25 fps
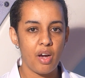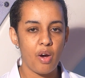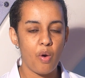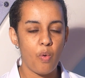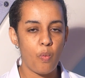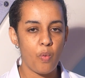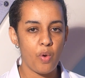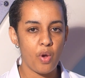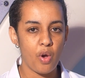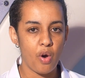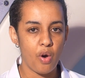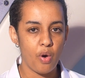
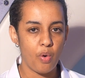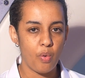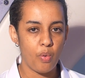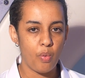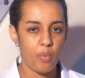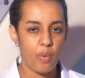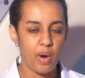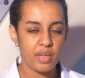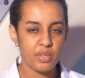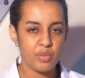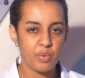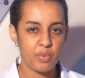
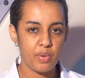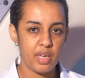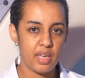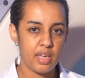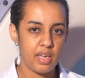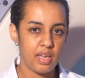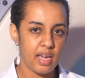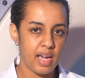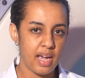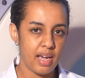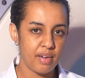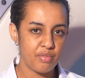What
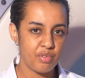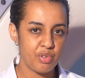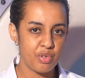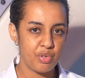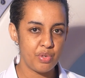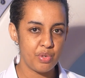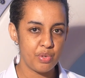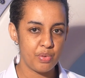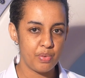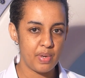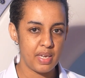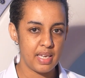we have to
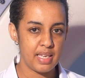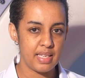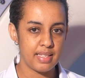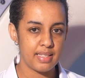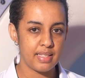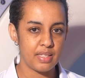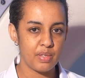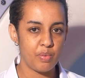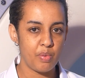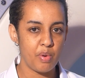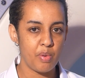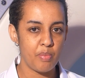do
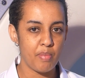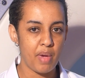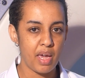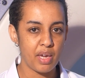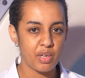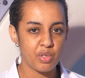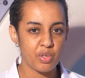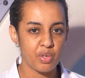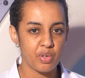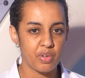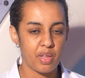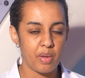is we make
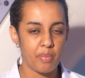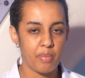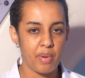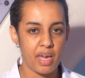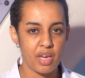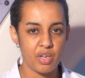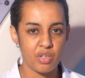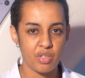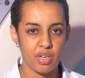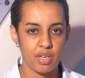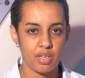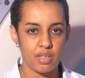sure the
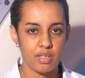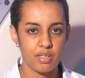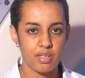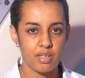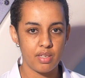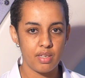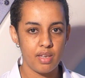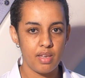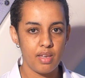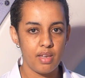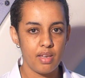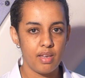patient
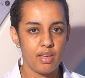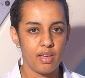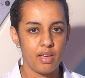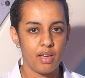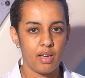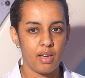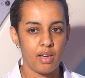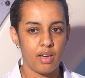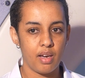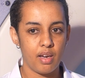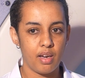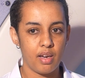
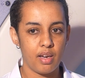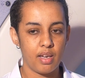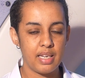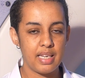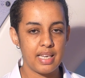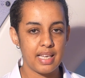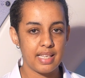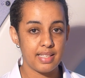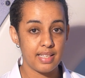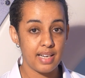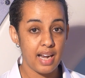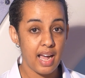
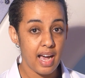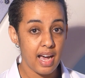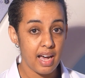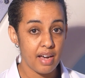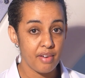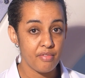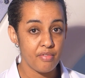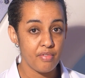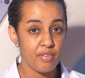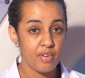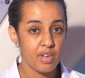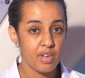doesn't have